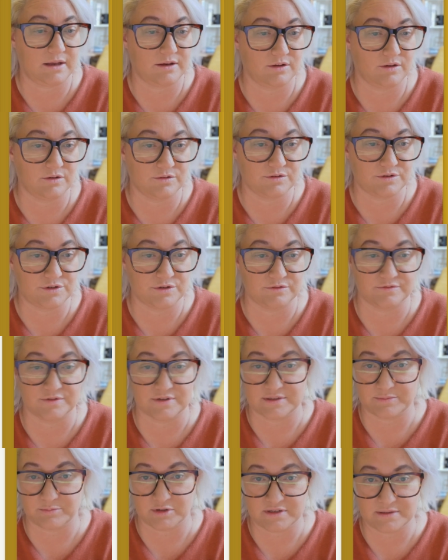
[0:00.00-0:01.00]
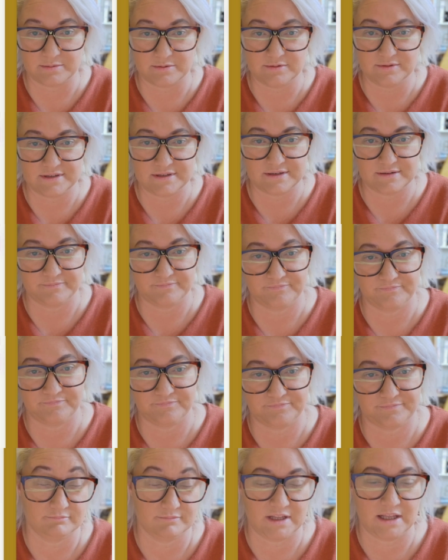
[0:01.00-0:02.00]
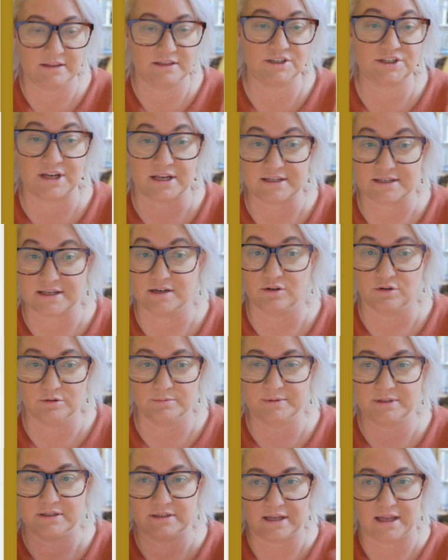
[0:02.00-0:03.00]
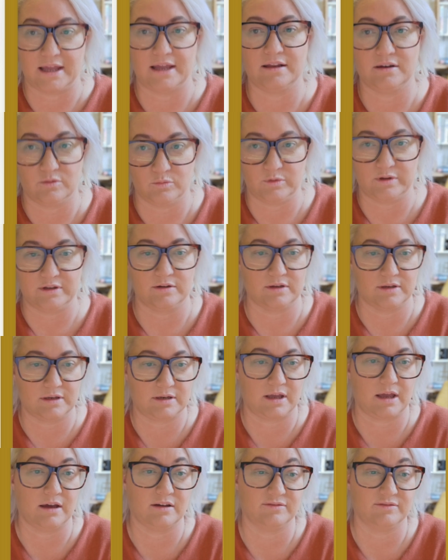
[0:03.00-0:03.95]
and go to first principles, then the chat's going to open and we get